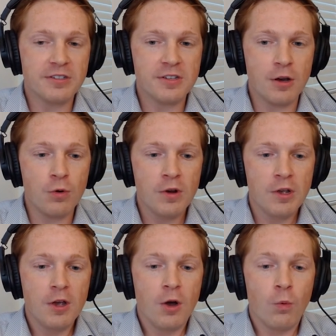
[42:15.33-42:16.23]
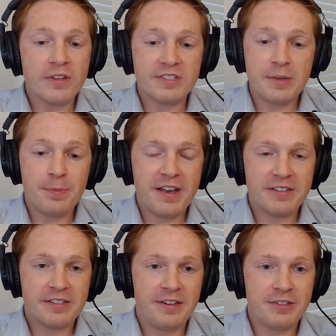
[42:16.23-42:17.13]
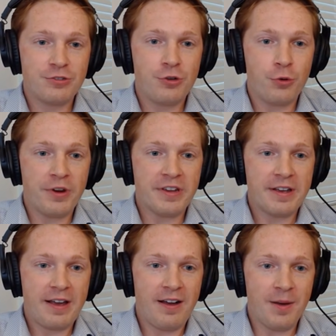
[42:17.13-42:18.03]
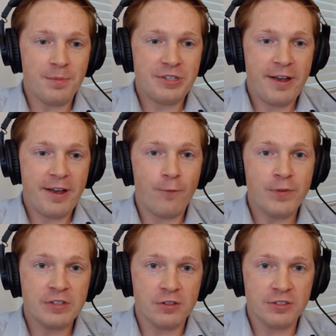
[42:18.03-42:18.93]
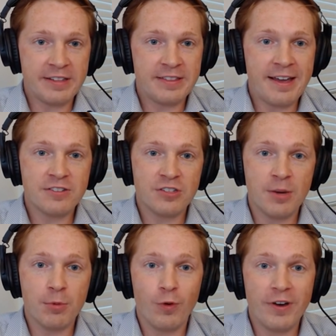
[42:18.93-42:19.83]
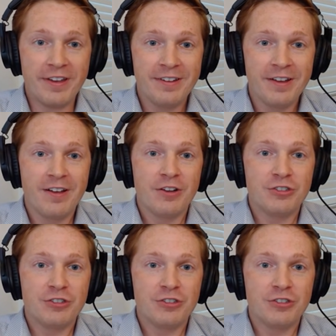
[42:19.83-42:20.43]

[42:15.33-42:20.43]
And so what C P S N is doing um, to help facilitate that is, number one,